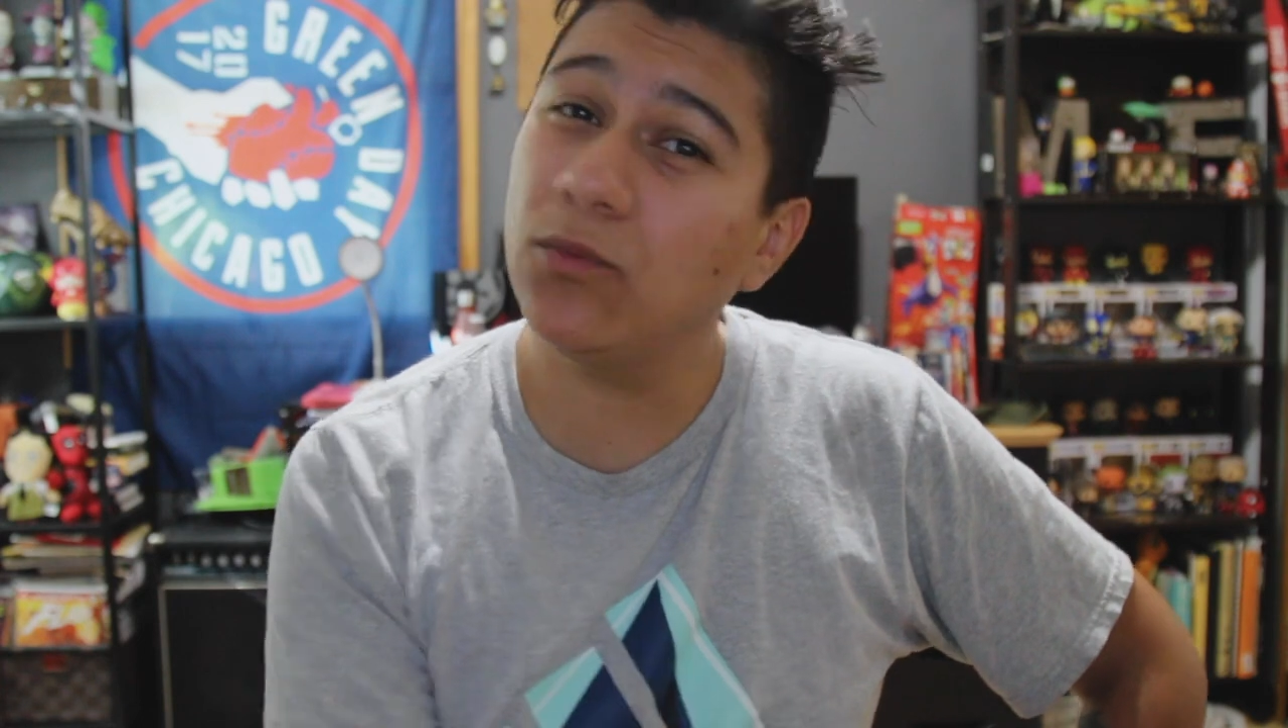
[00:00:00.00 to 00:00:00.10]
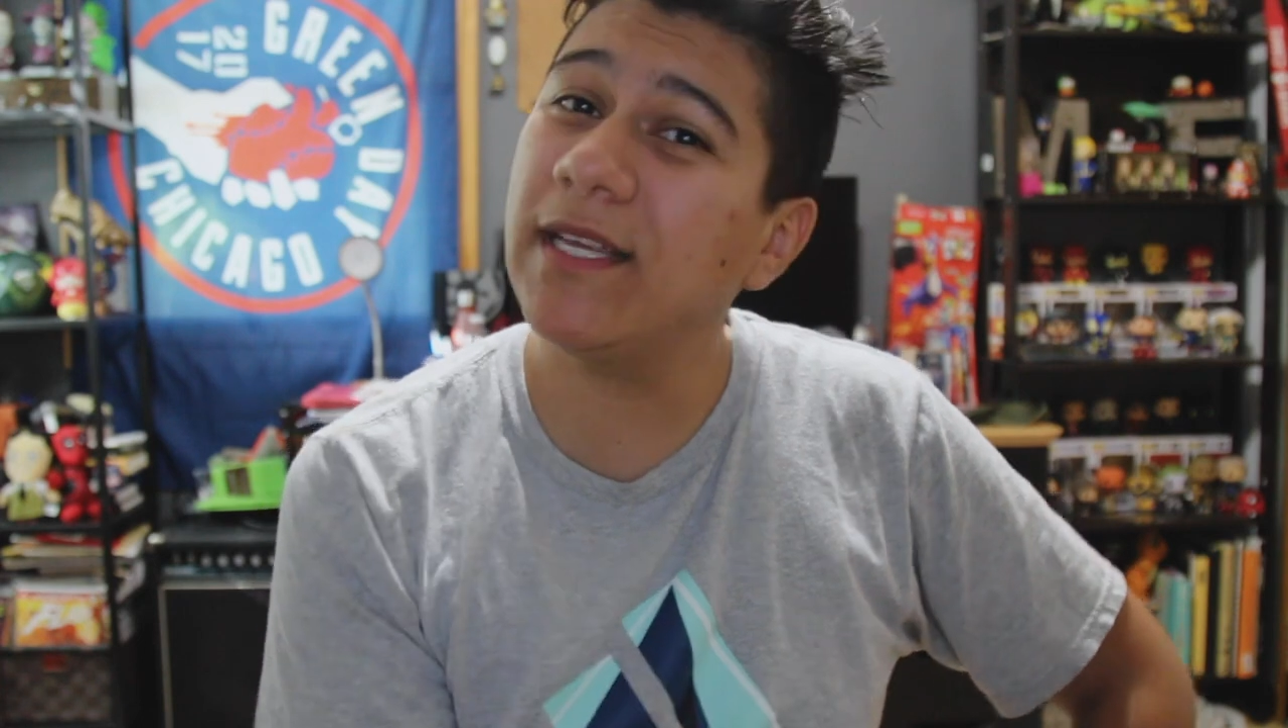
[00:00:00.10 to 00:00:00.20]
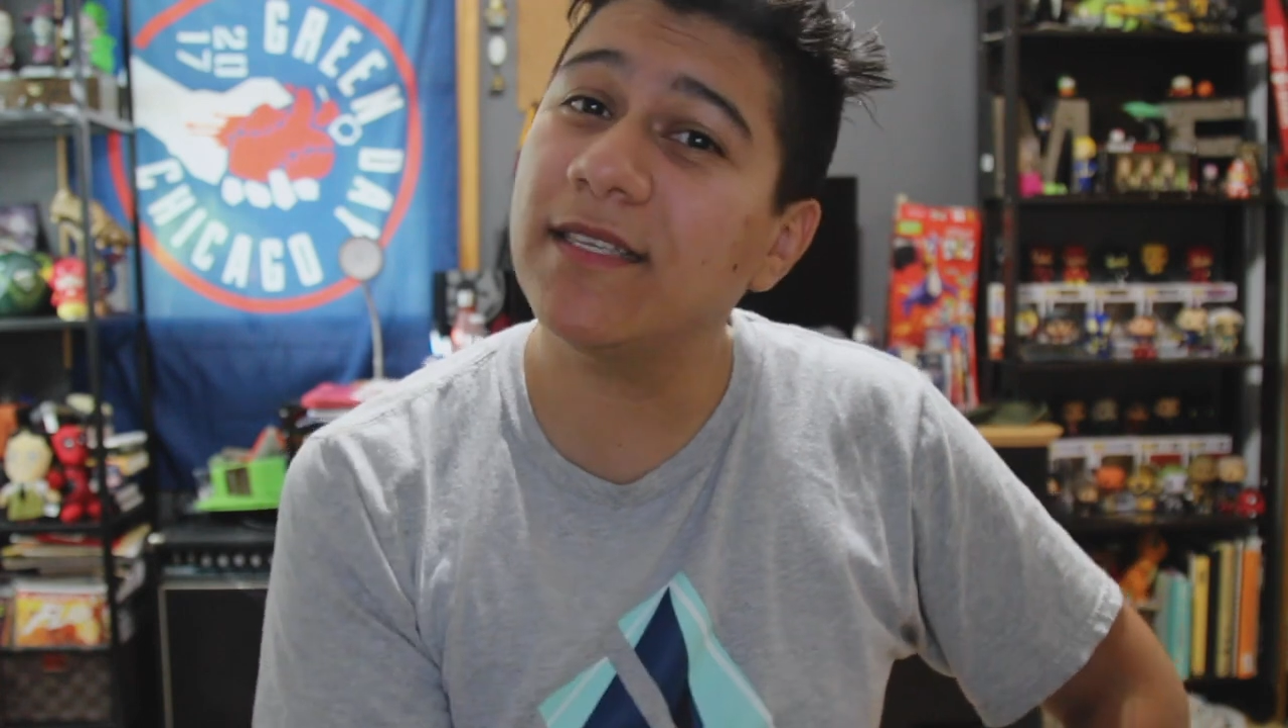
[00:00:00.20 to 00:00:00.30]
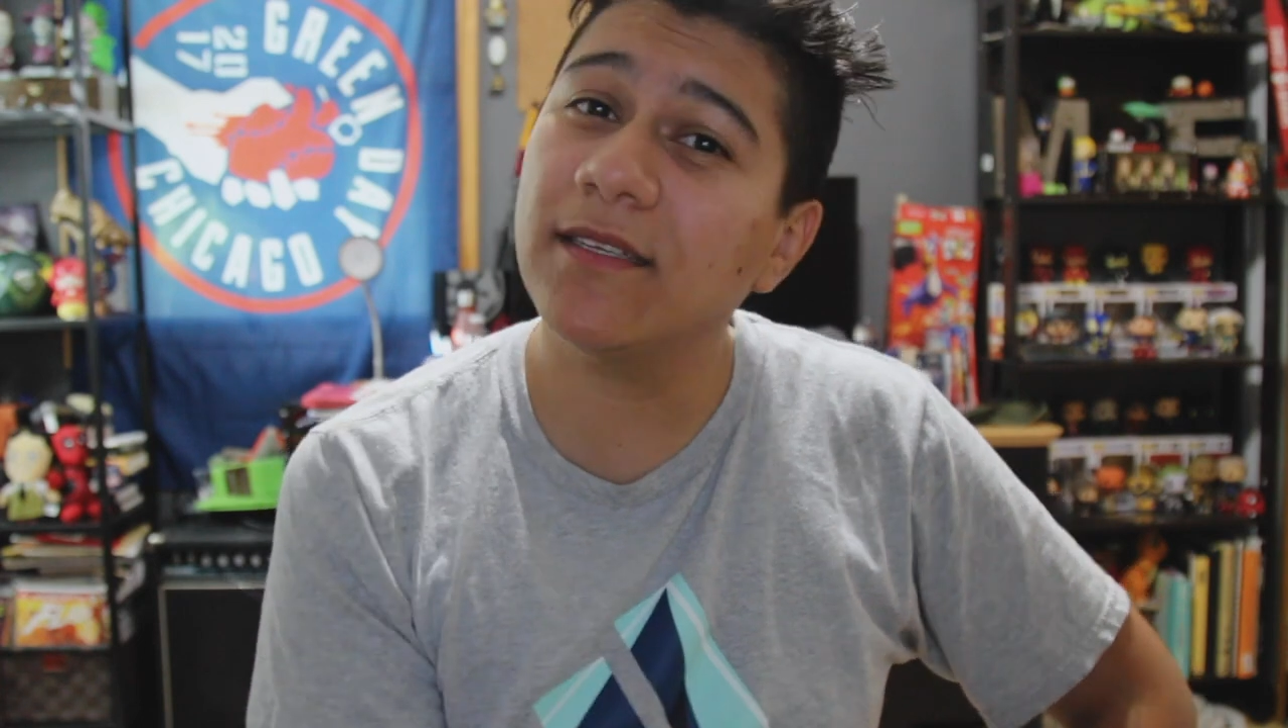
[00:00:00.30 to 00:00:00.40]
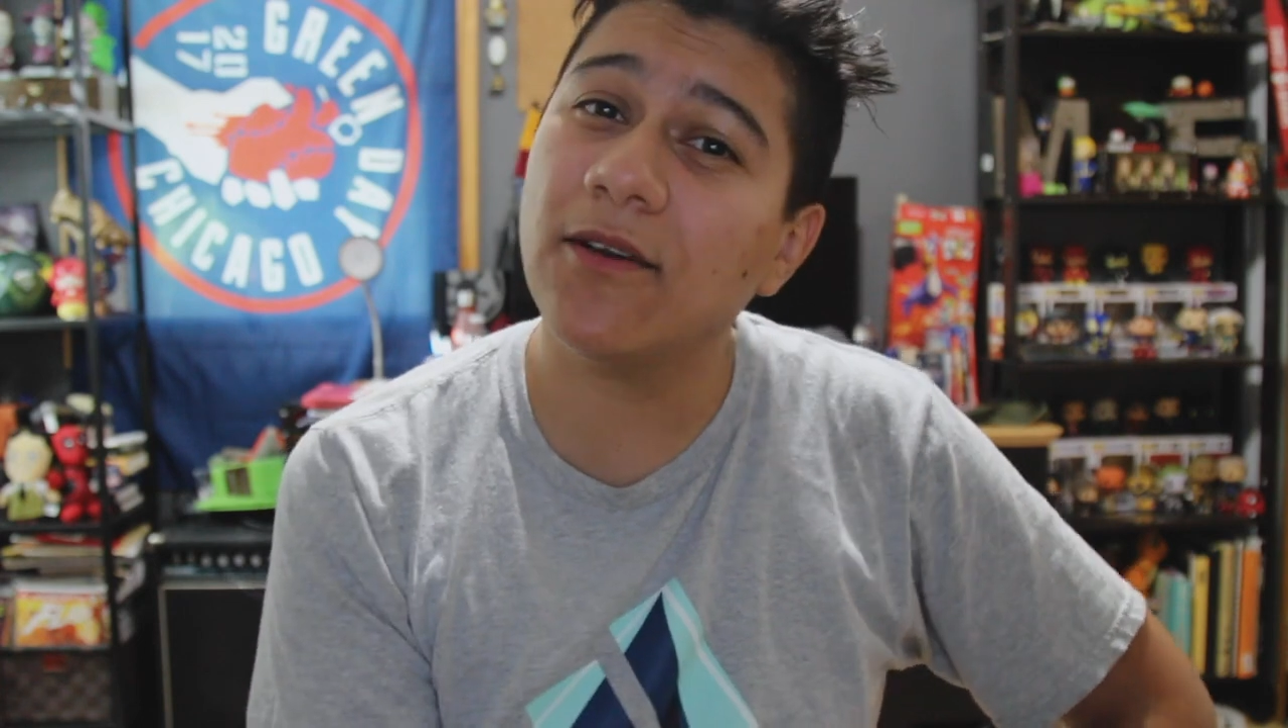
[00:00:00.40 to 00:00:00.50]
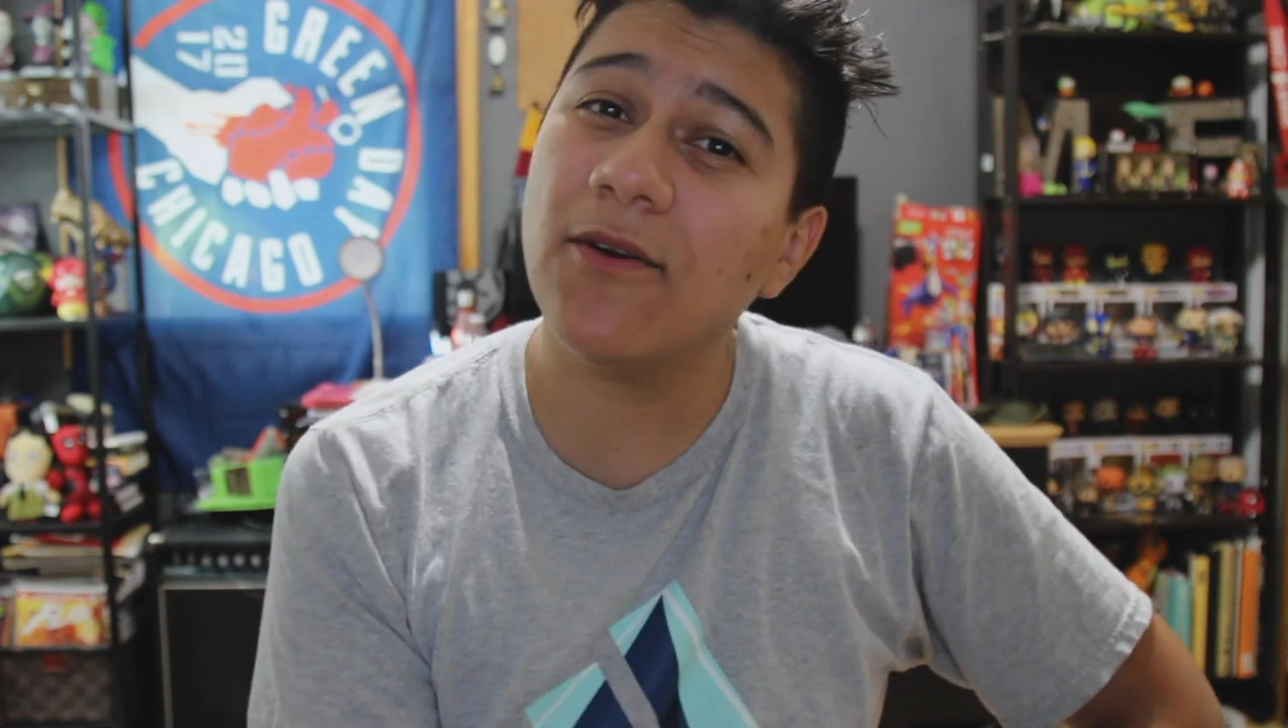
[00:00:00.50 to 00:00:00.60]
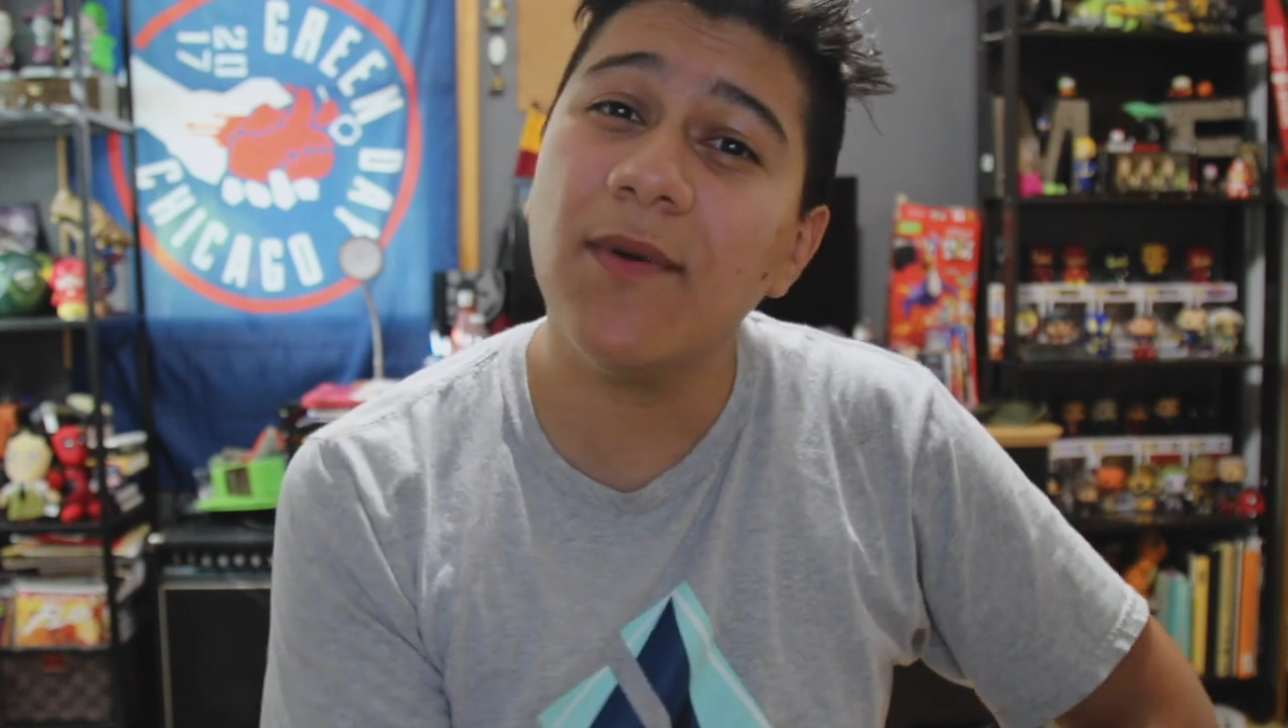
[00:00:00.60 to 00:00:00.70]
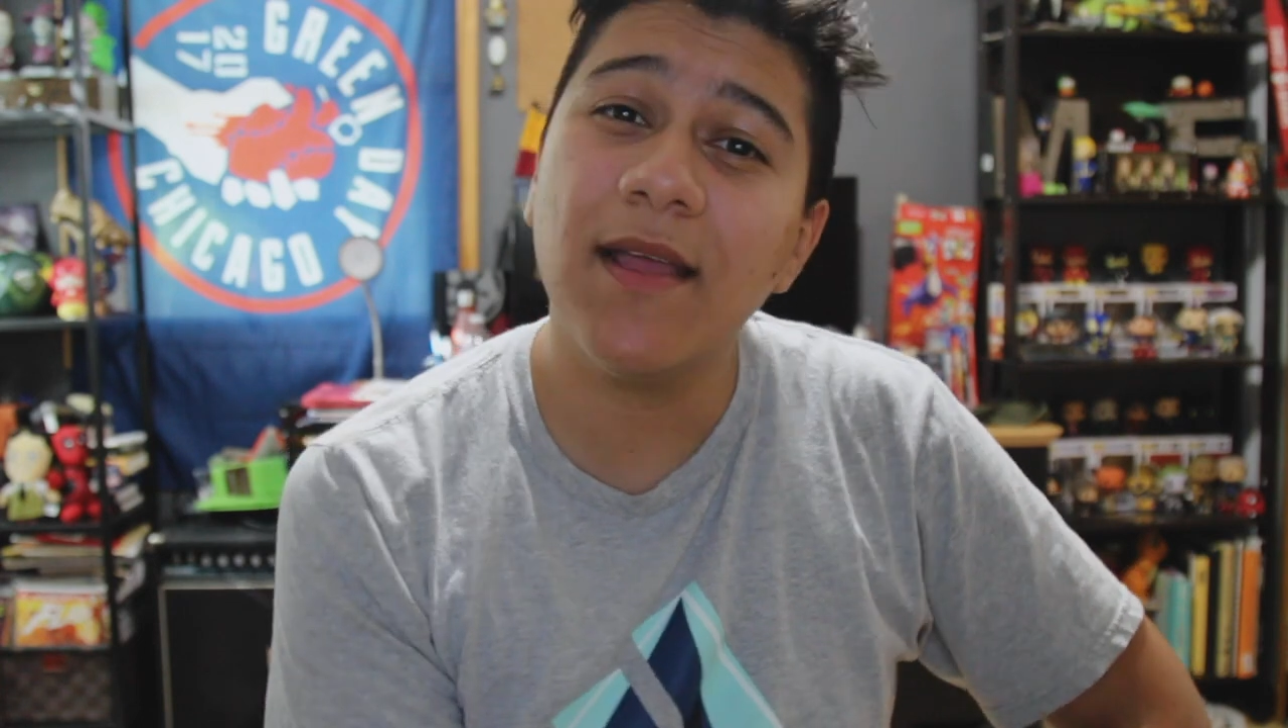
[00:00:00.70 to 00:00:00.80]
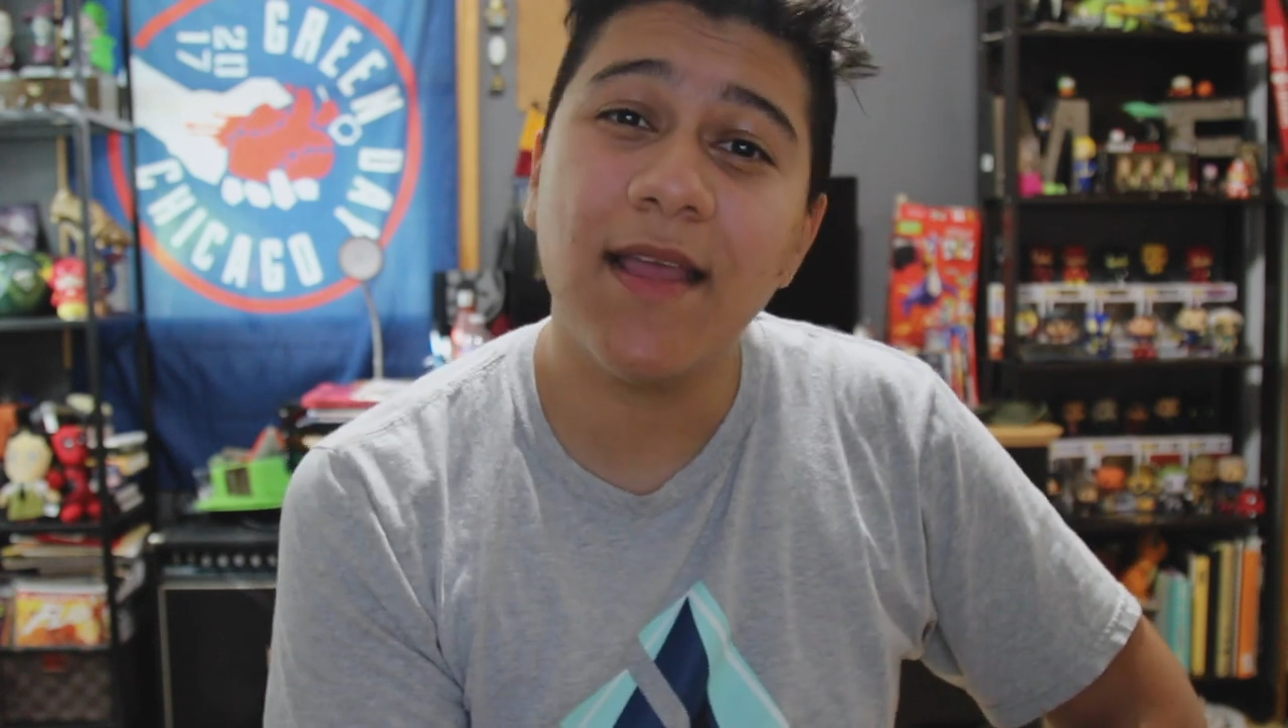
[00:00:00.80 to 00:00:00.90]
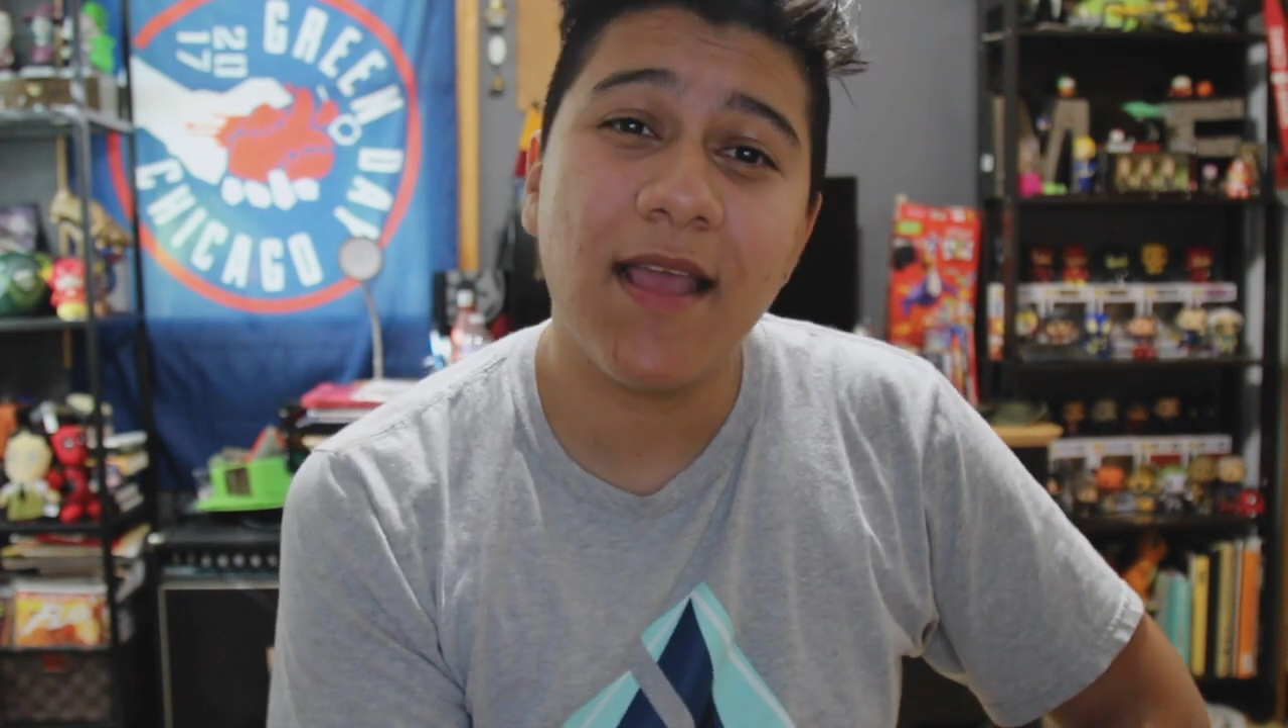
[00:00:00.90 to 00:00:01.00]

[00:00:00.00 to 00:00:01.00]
weeks ago,